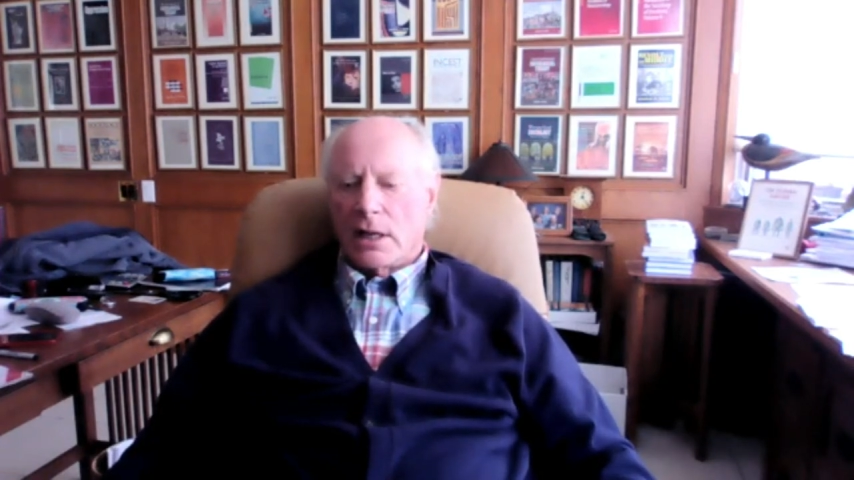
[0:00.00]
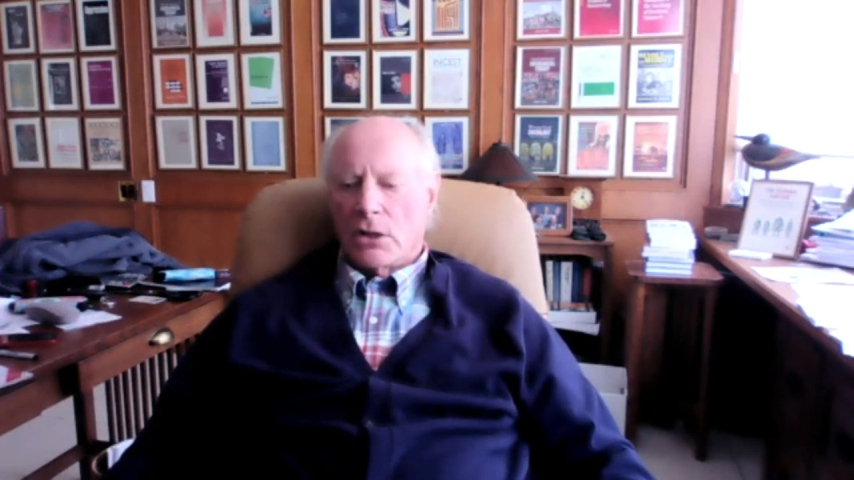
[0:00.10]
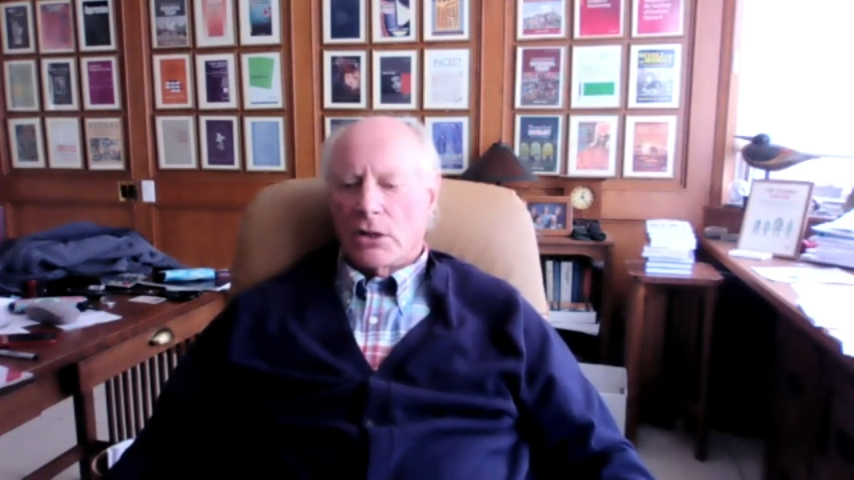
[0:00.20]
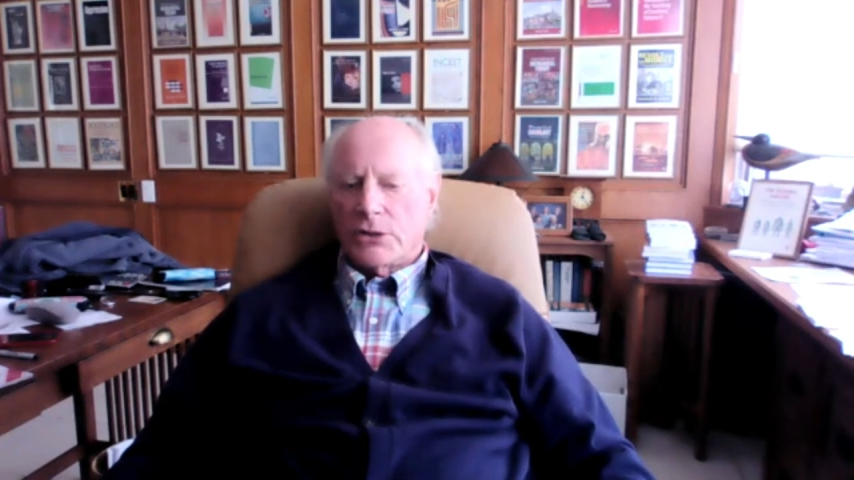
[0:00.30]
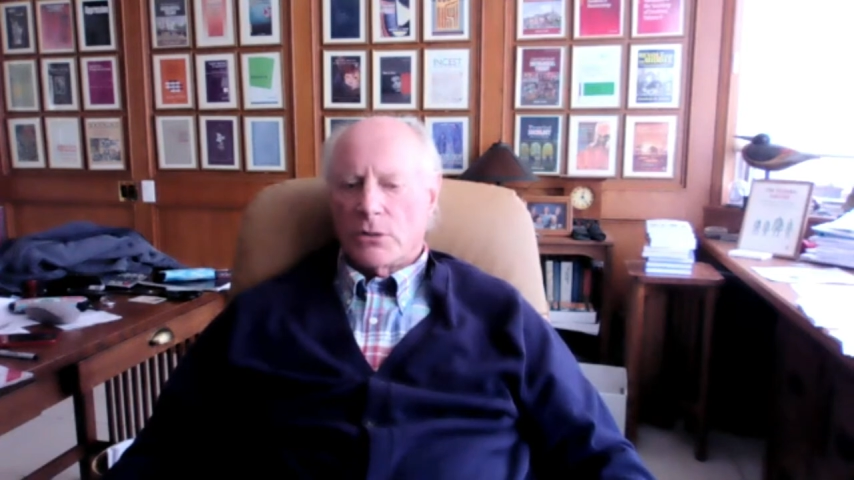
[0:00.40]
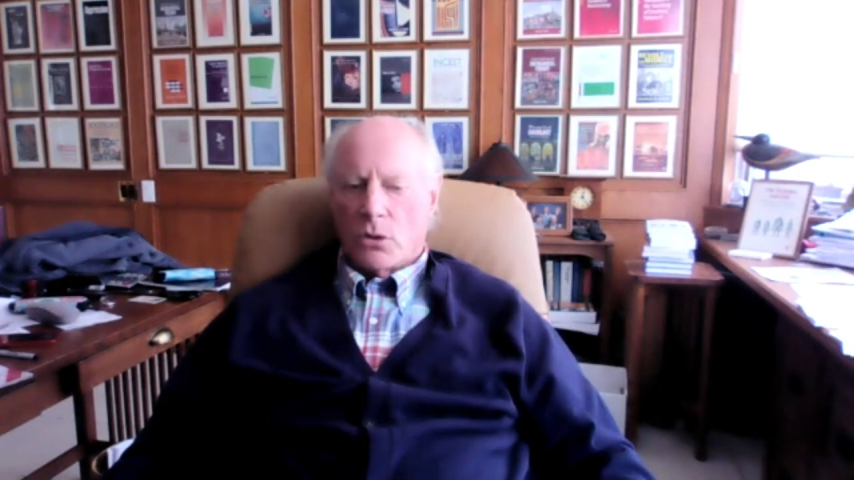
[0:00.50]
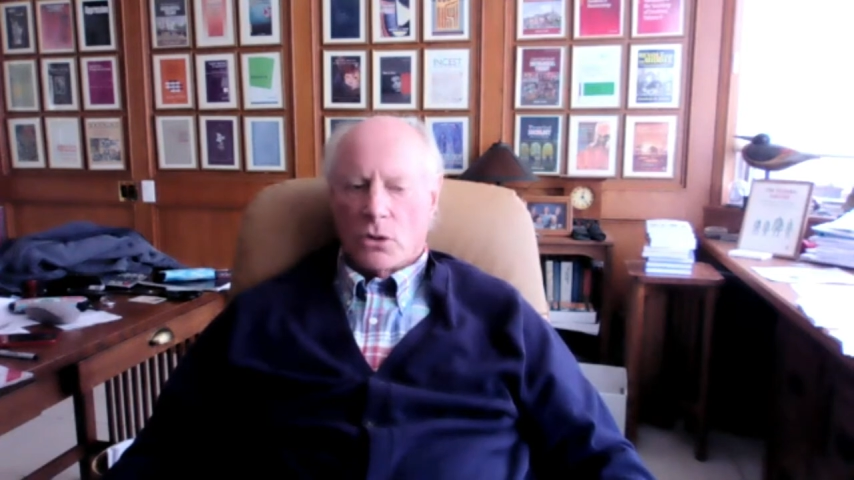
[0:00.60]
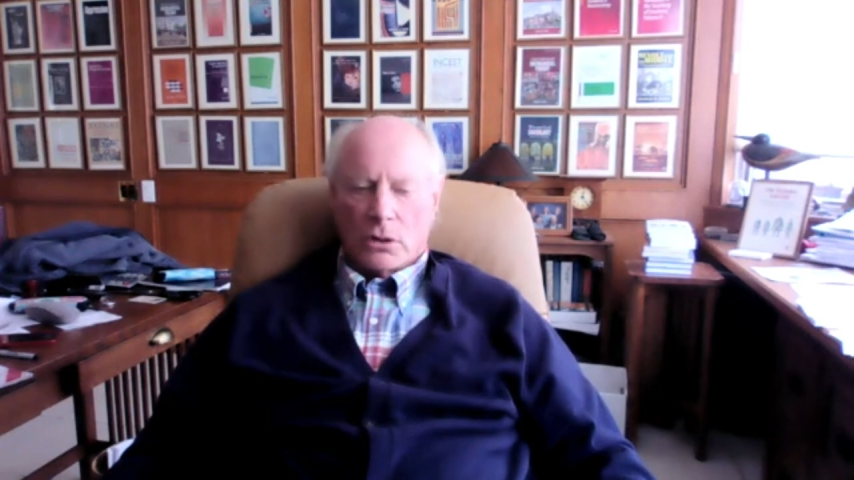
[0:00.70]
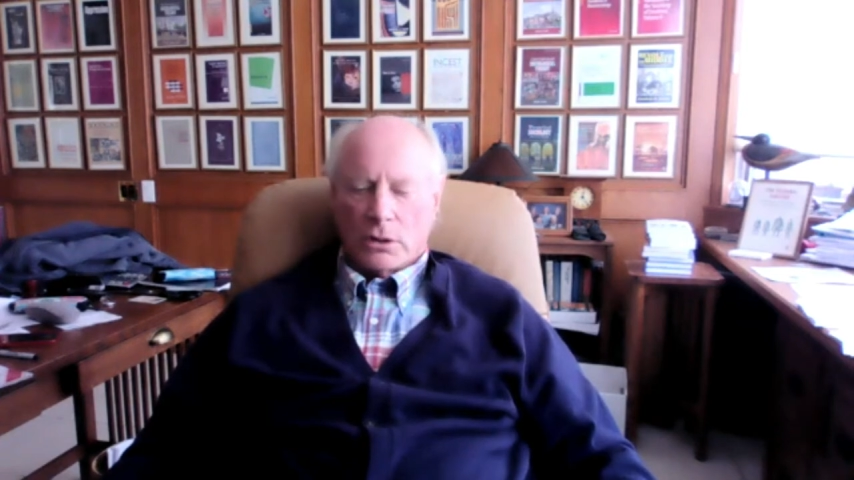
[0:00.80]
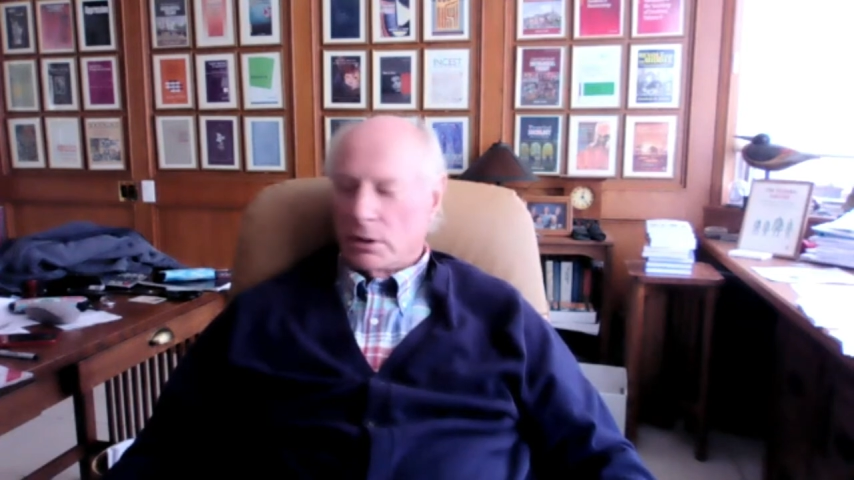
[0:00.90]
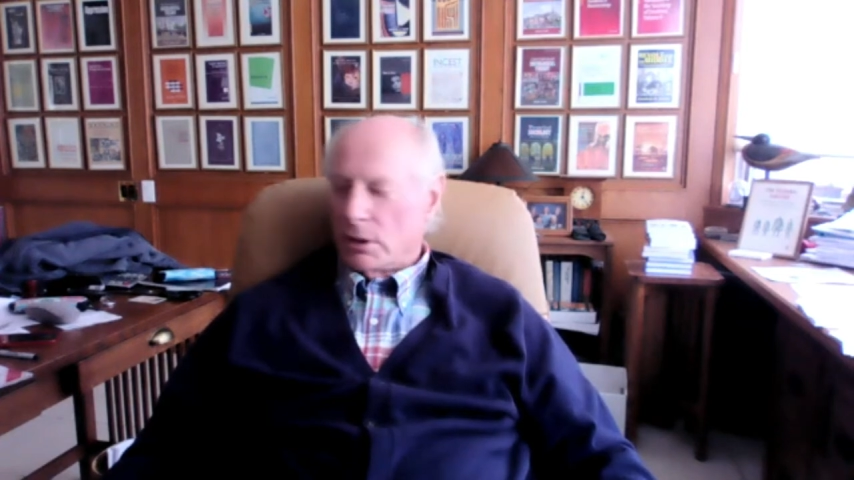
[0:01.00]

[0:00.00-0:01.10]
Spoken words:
look at the world.